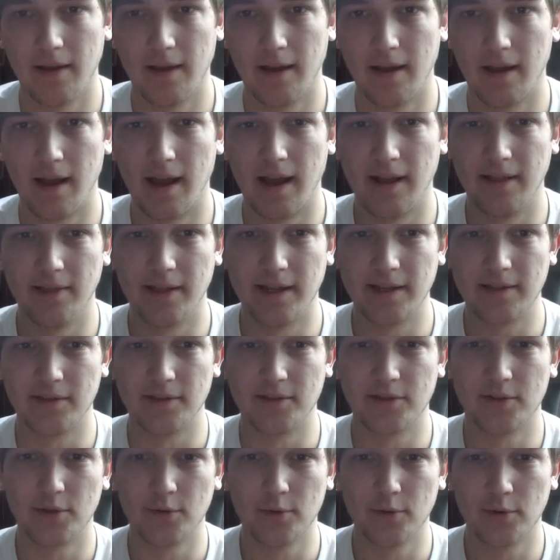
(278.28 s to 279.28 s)
I like the
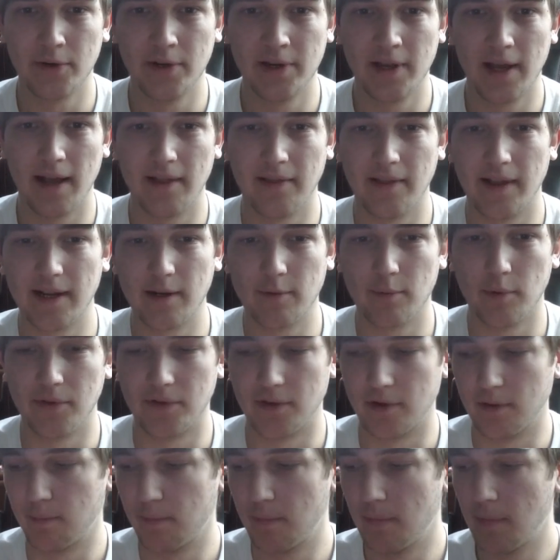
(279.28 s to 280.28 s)
story. I like what
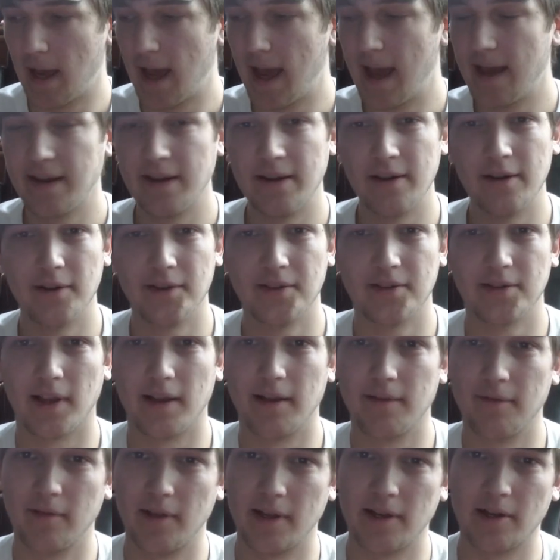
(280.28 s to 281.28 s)
they're at here. It's
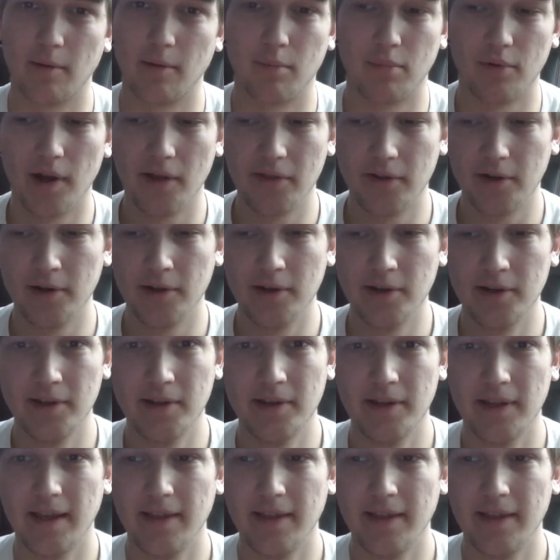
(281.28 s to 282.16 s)
like a brotherhood.